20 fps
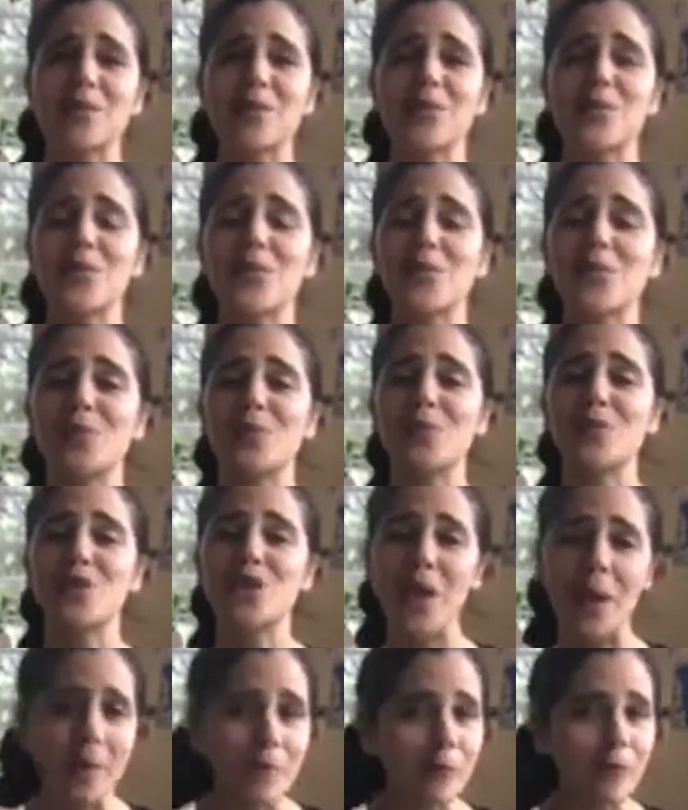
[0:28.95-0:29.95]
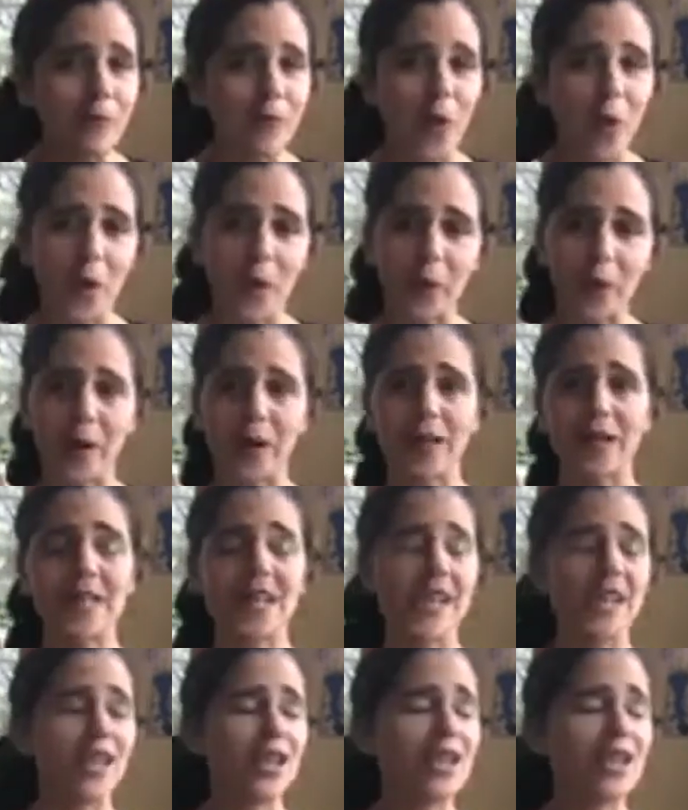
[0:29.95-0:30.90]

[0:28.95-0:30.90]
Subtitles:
to jump forward, to